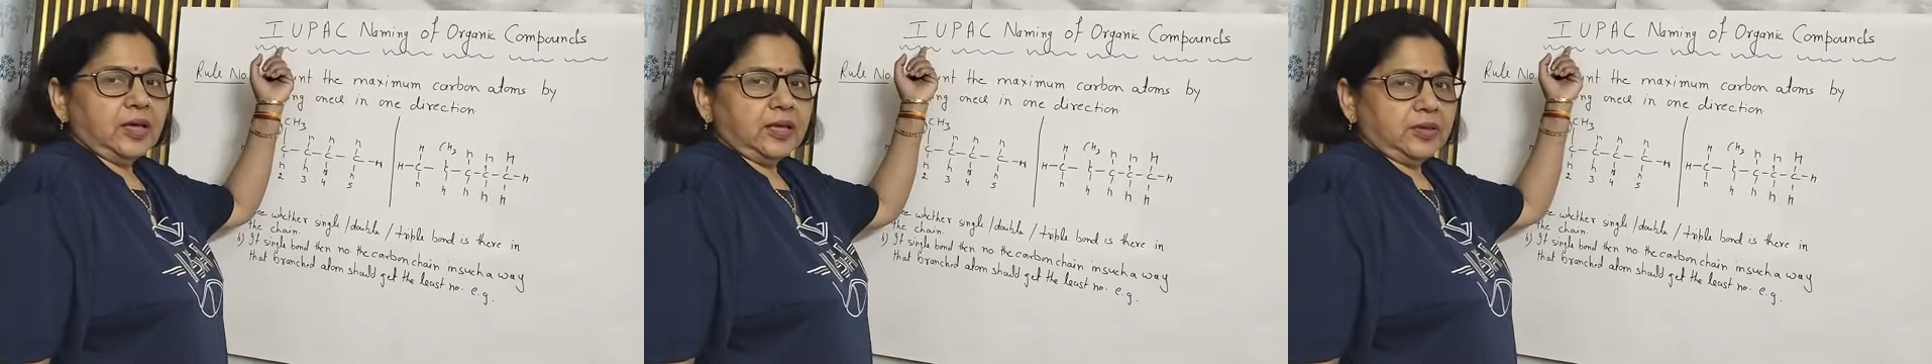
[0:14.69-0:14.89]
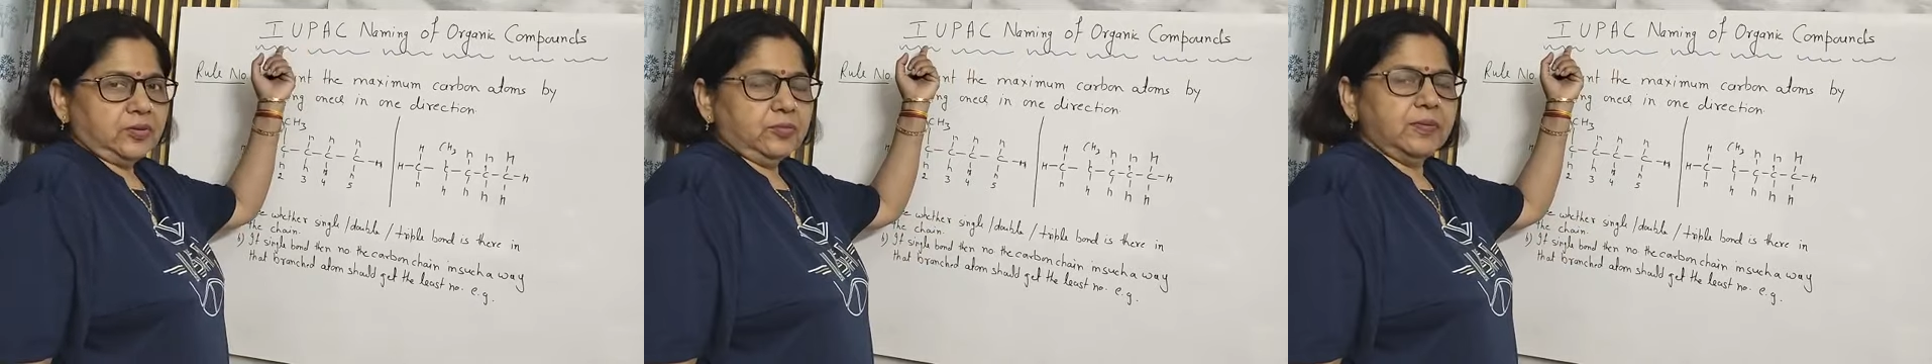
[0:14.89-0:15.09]

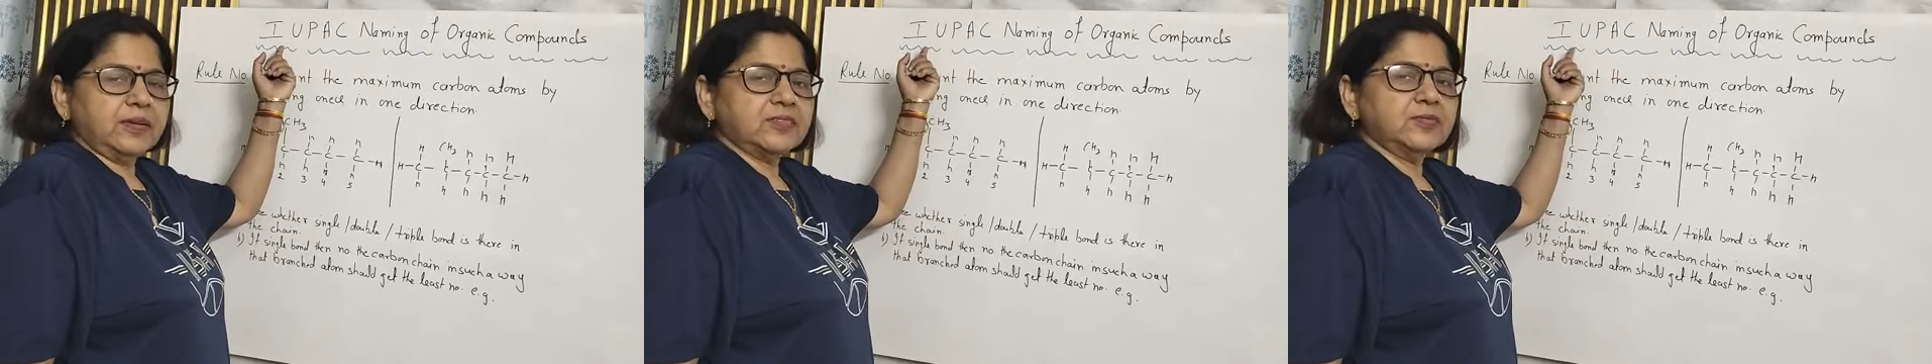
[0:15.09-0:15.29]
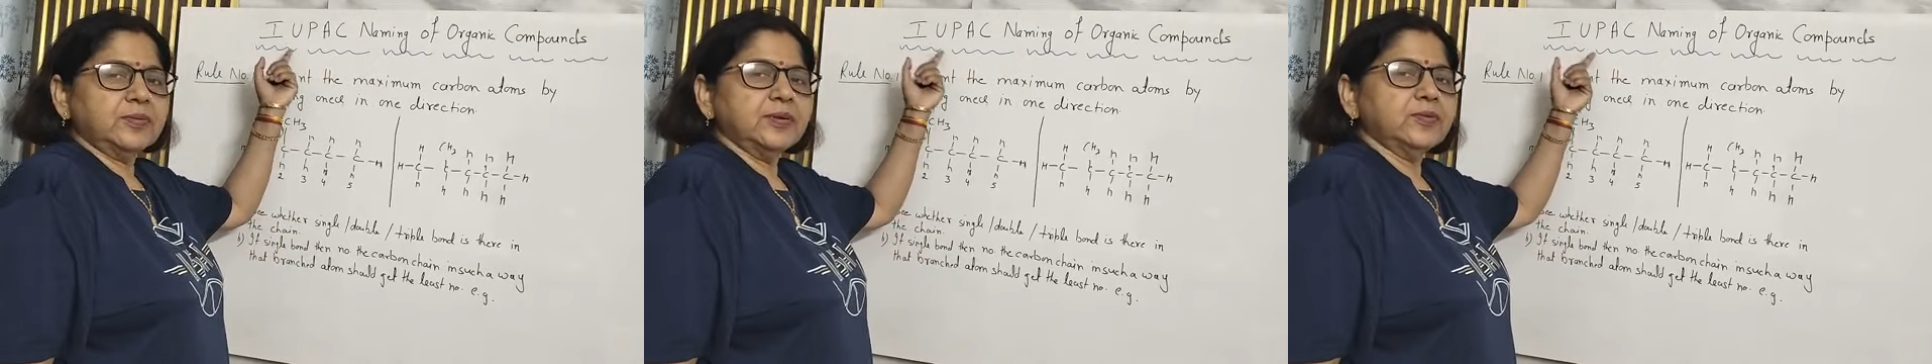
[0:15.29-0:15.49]
You
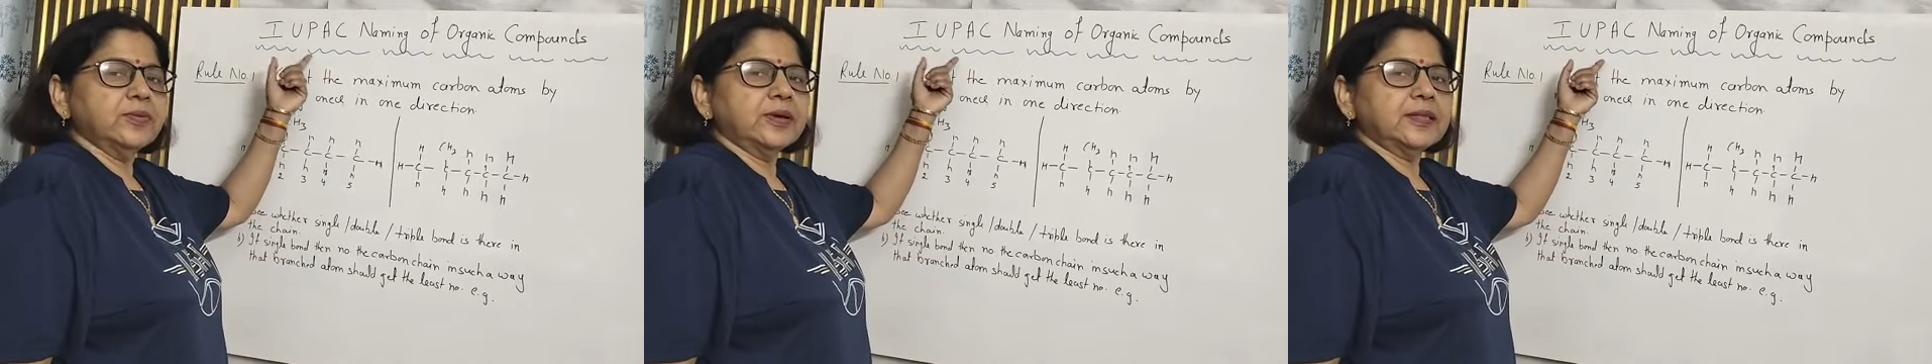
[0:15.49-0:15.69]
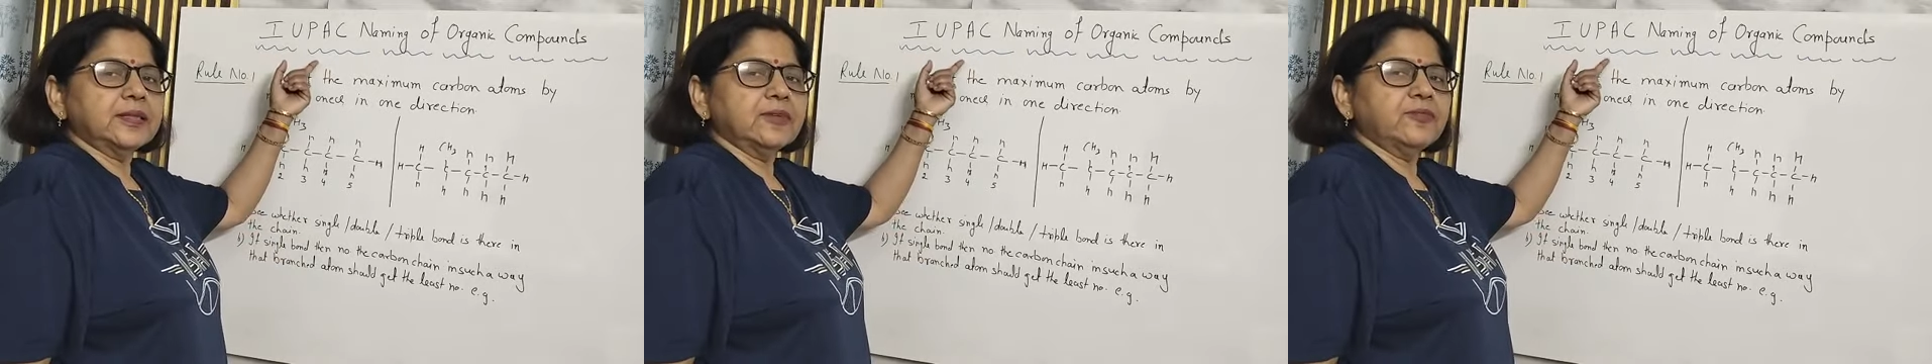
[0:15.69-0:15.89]
must be
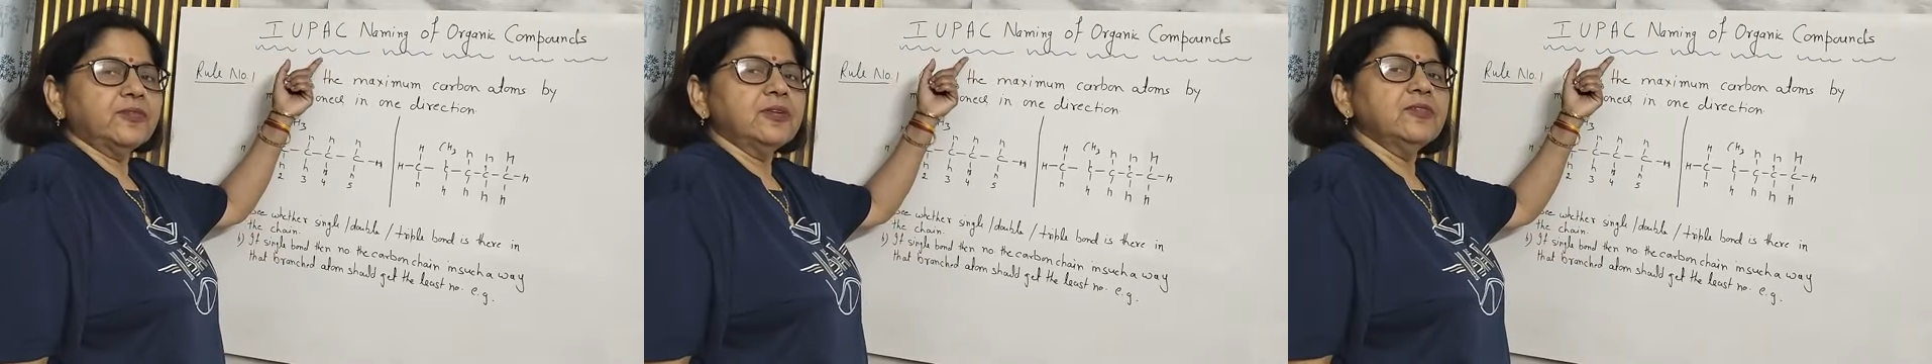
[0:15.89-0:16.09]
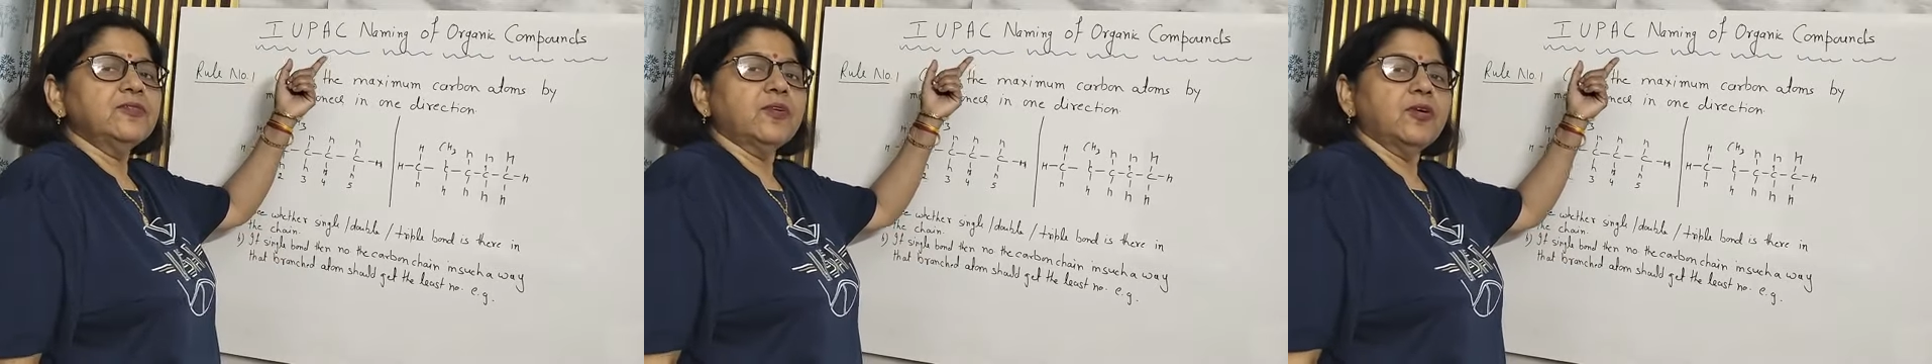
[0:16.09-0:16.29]
knowing the
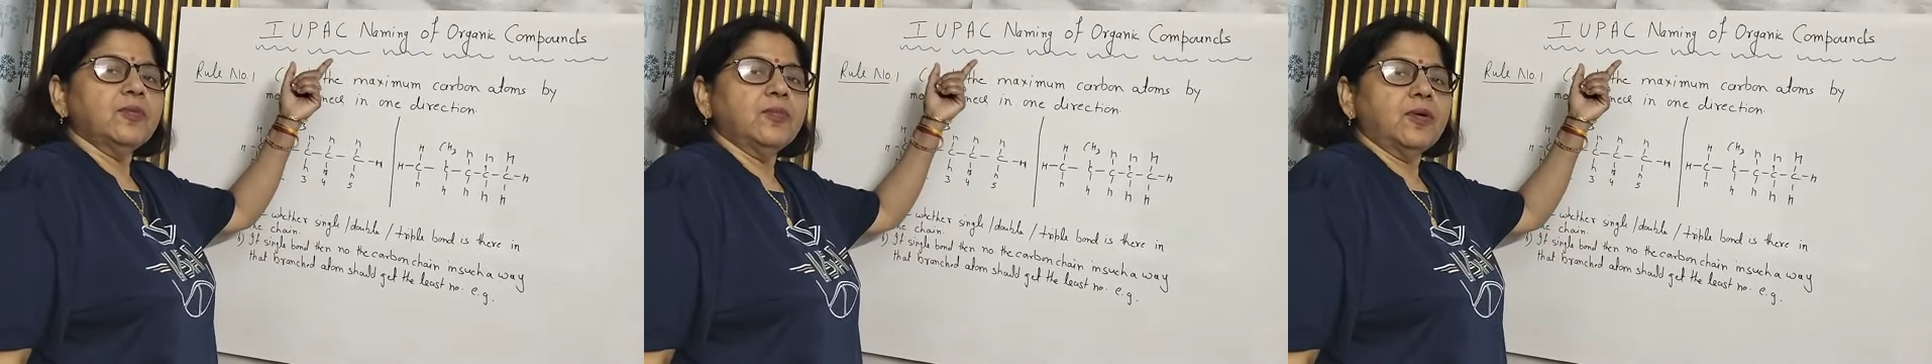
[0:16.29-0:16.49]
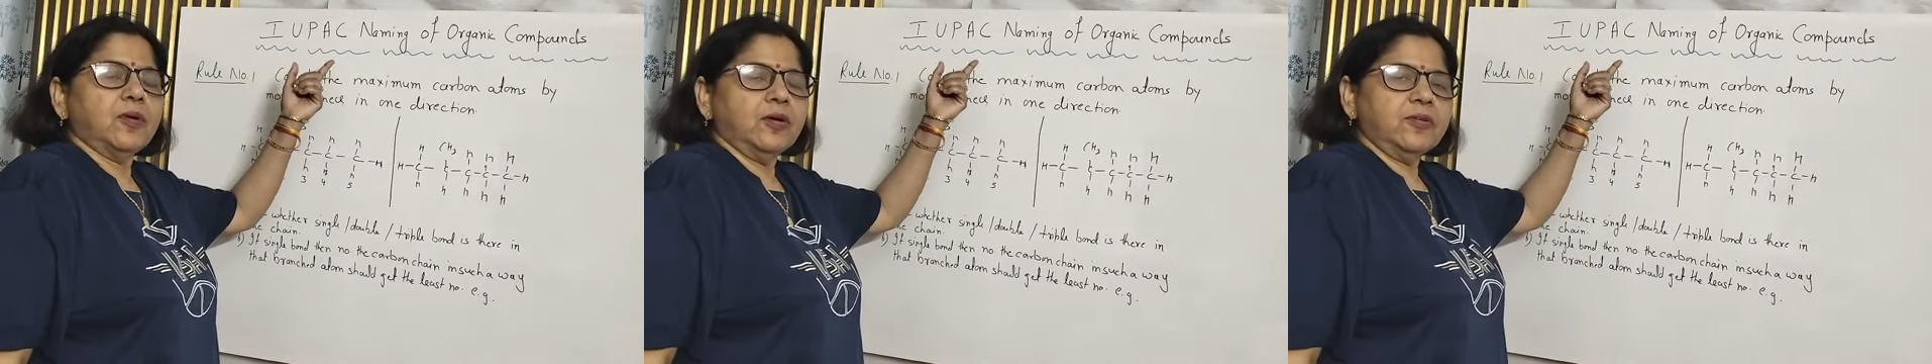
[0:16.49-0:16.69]
full
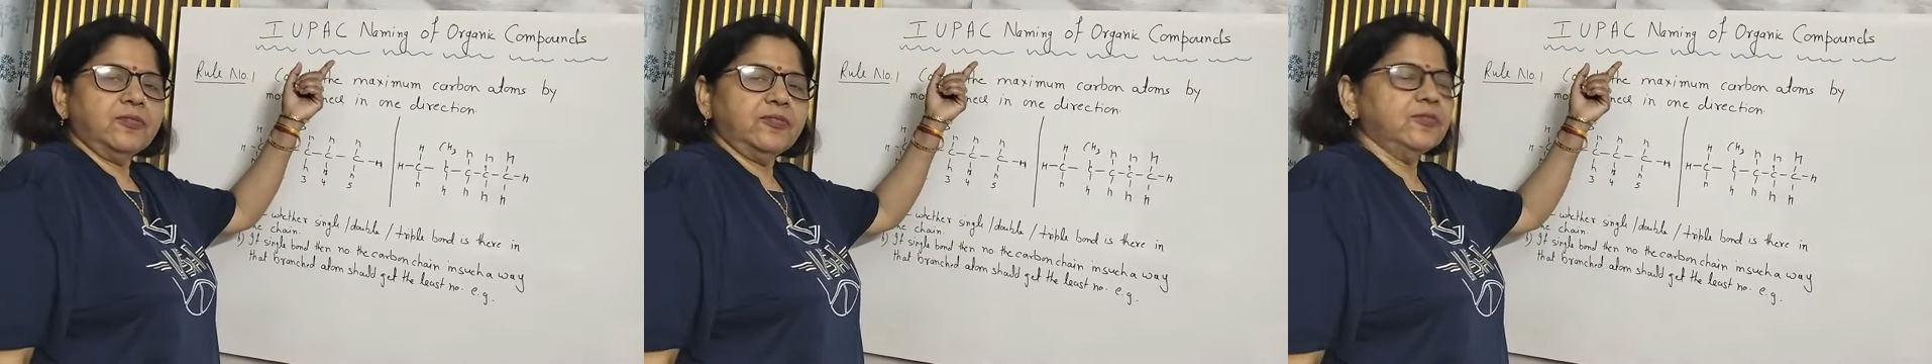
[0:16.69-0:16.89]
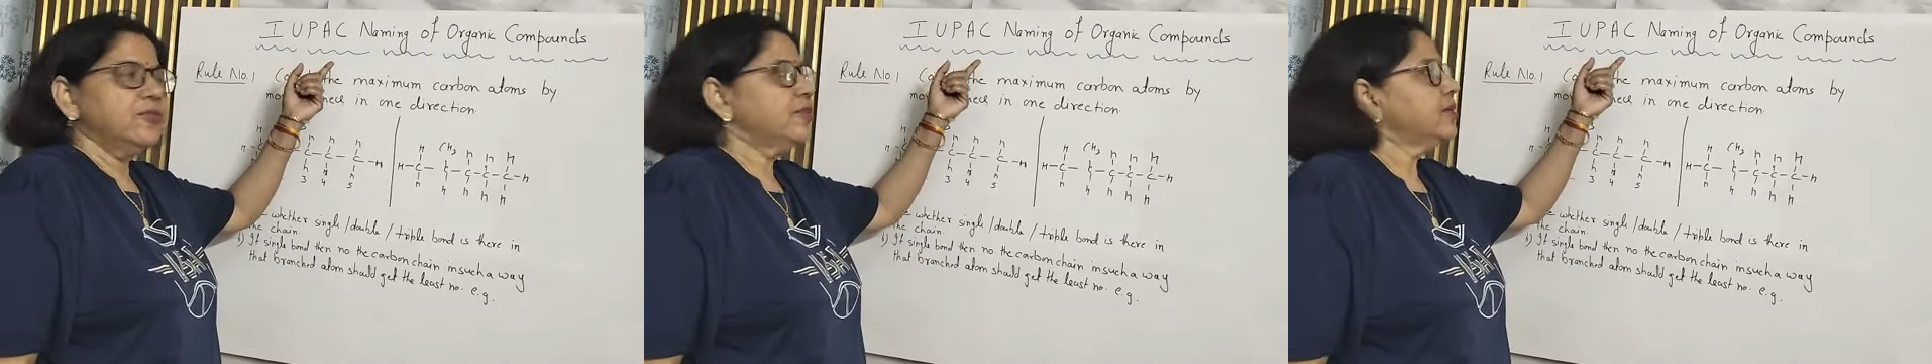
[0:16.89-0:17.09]
form of